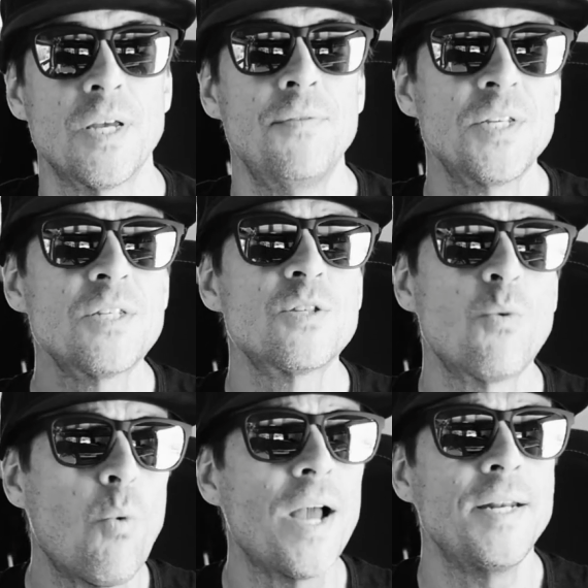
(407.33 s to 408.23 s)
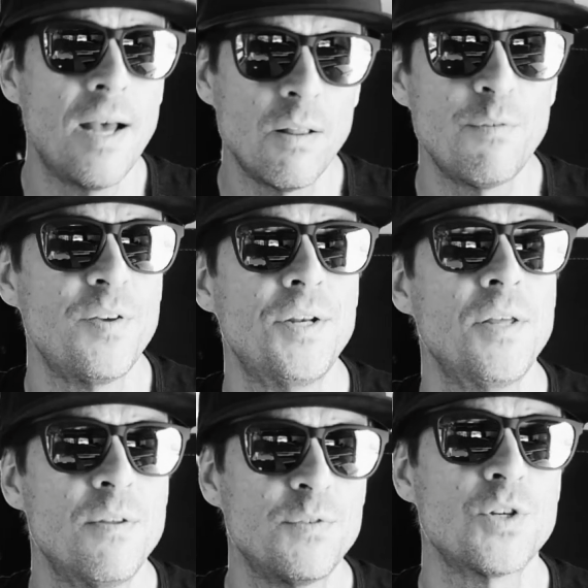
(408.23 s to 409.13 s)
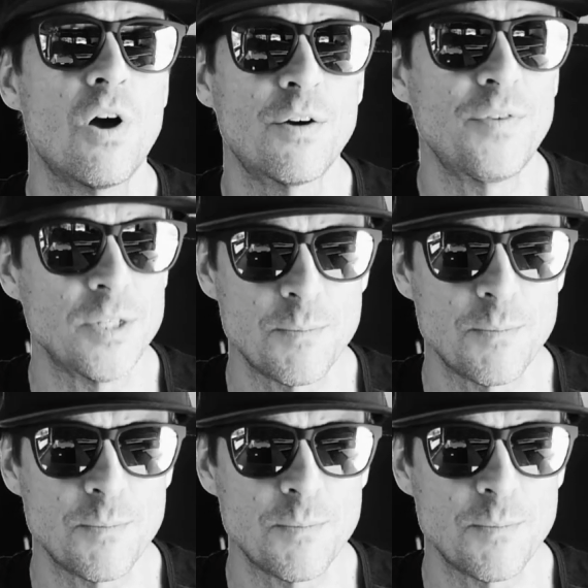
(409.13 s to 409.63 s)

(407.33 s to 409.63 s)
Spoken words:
And this is the white elephant in the photography,